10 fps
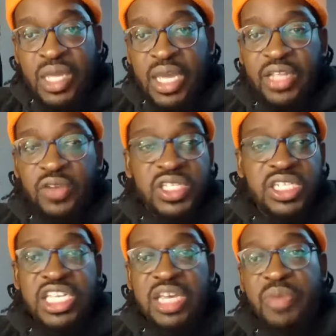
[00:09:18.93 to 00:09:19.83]
And obviously
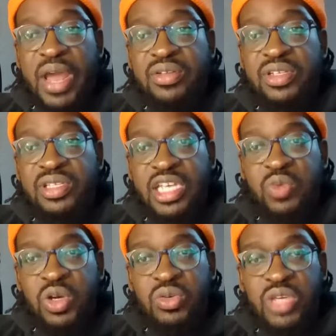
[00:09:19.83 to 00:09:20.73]
T Brown has said,
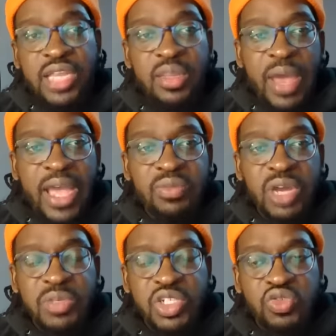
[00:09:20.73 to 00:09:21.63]
well, yeah, the batting
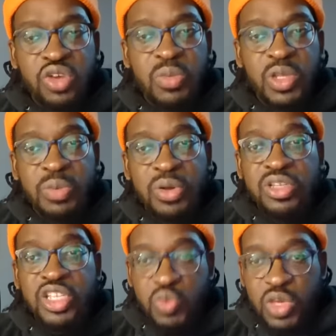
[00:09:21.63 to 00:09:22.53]
might be strong, but the
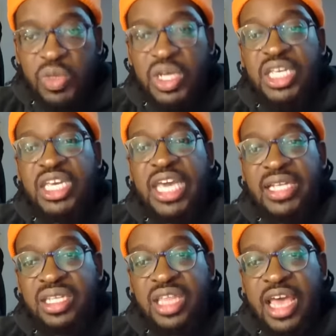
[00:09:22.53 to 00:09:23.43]
bowling is weak. We're going to get
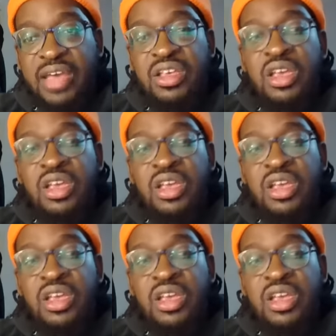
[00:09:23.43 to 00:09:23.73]
to that.